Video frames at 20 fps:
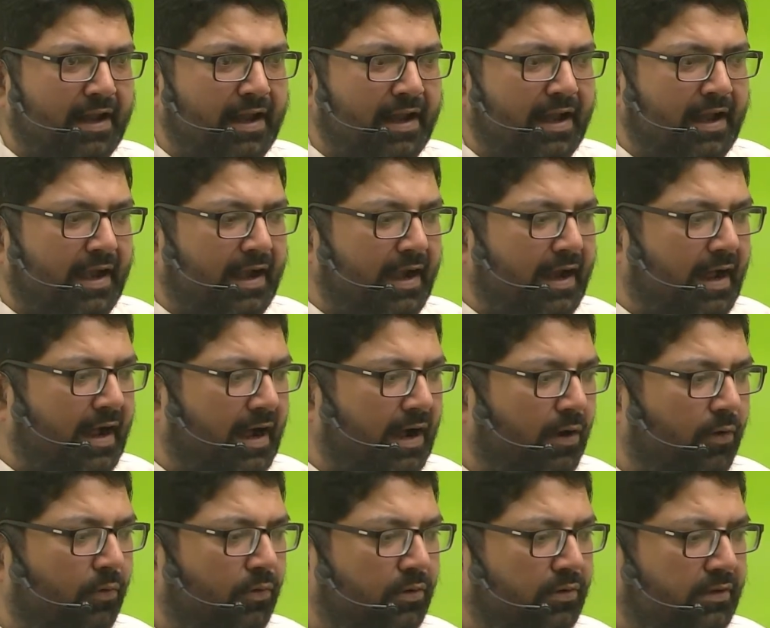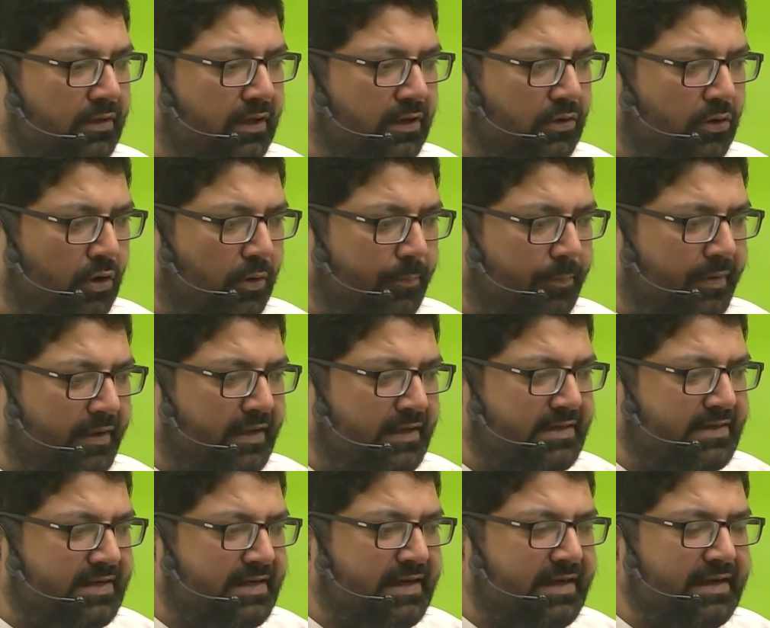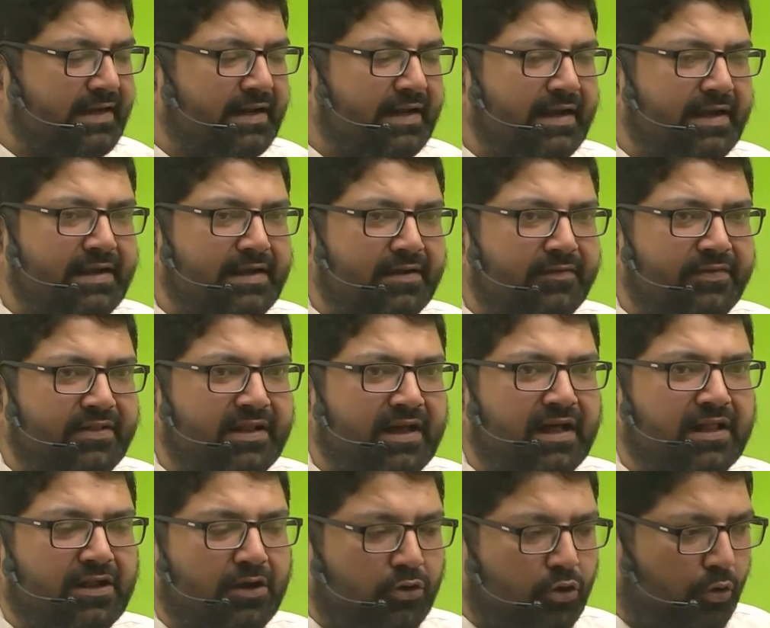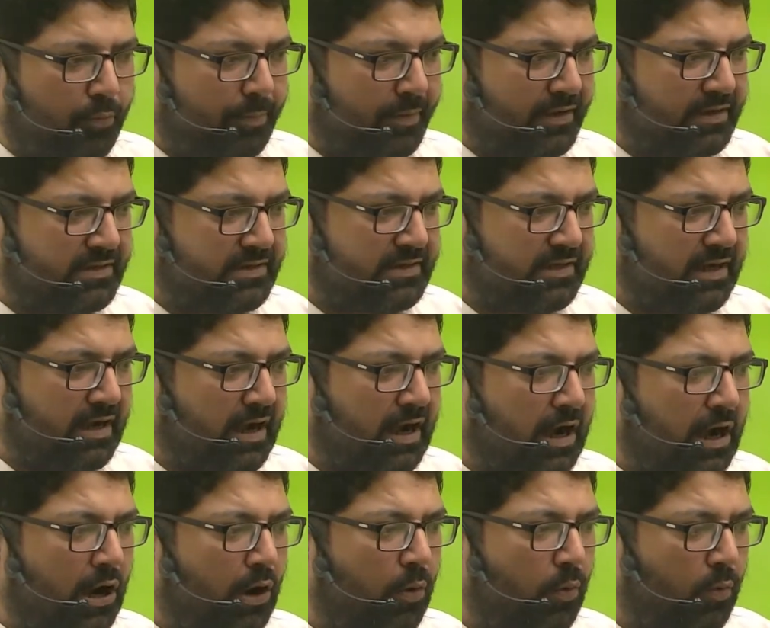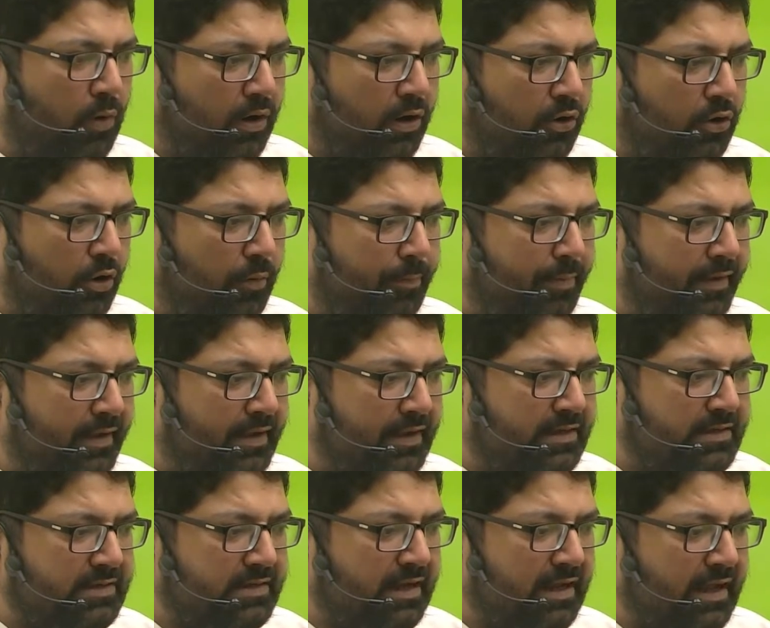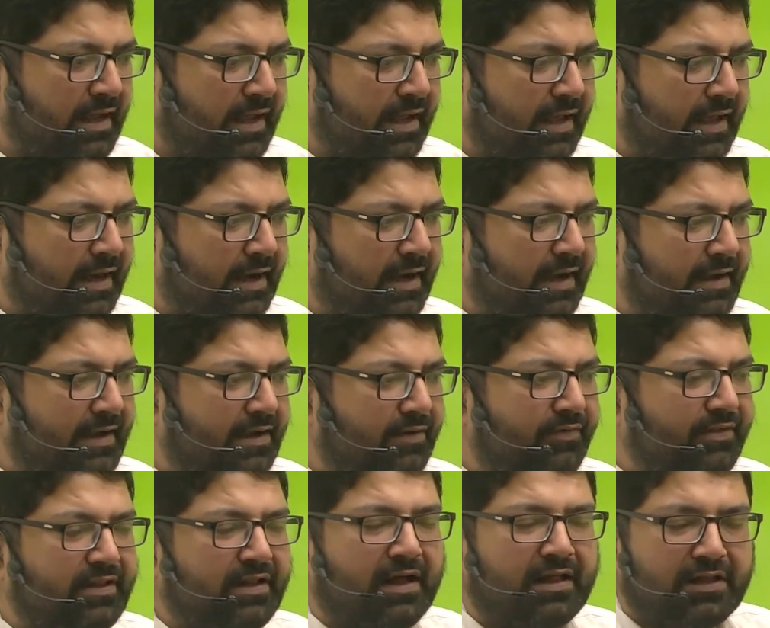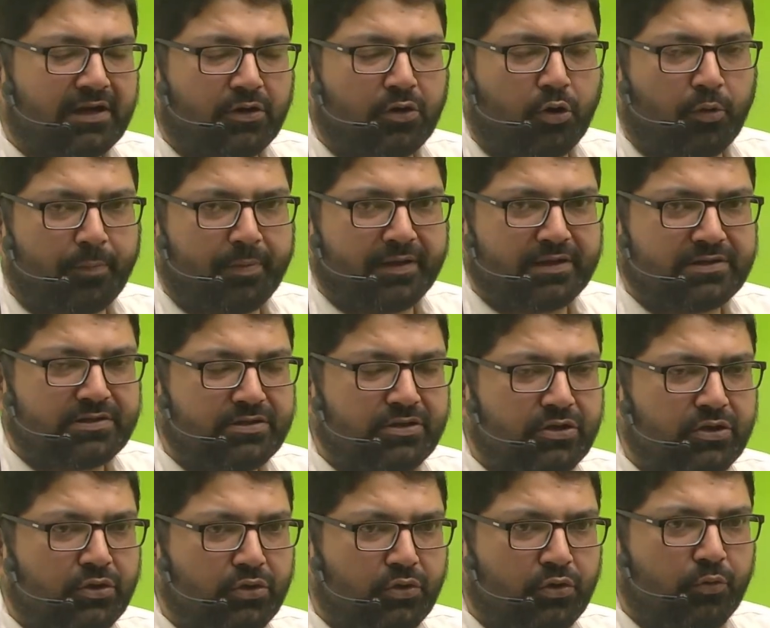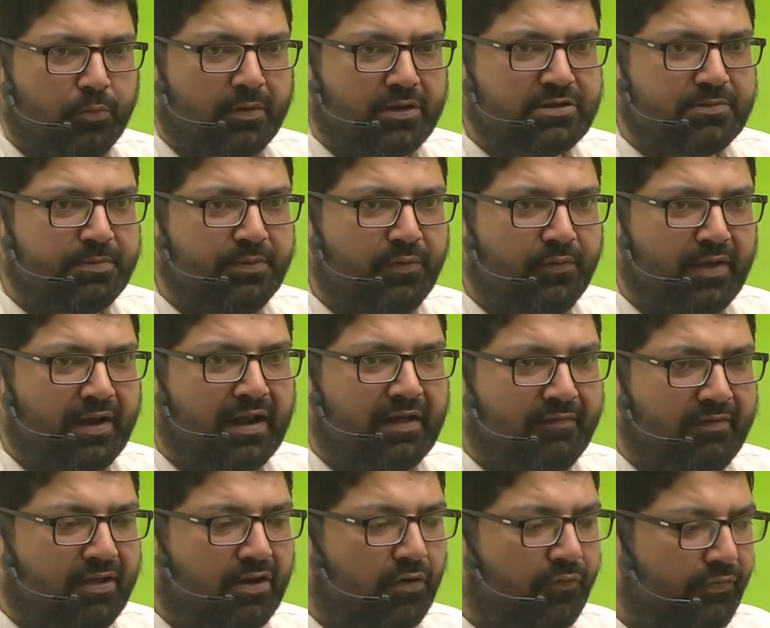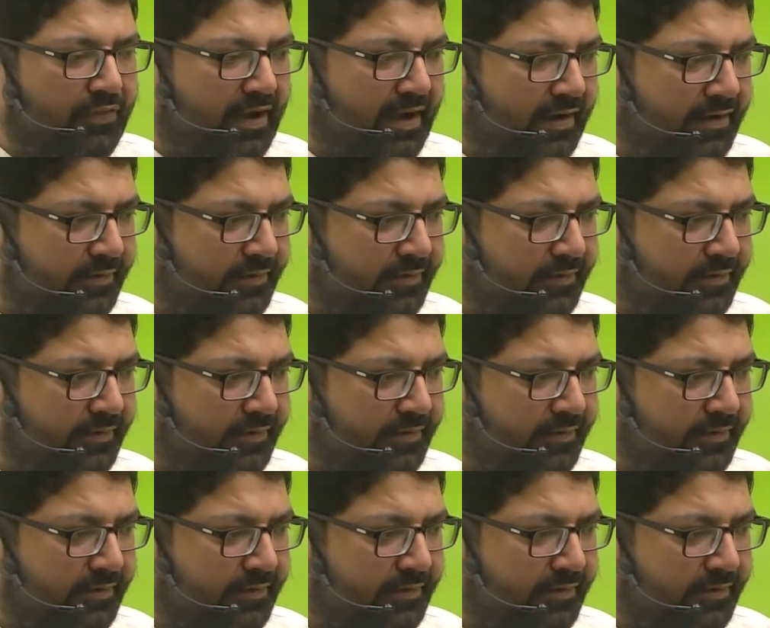and how the topic is interrelated with other topics, how one topic is related with other topics. You must be well aware of that.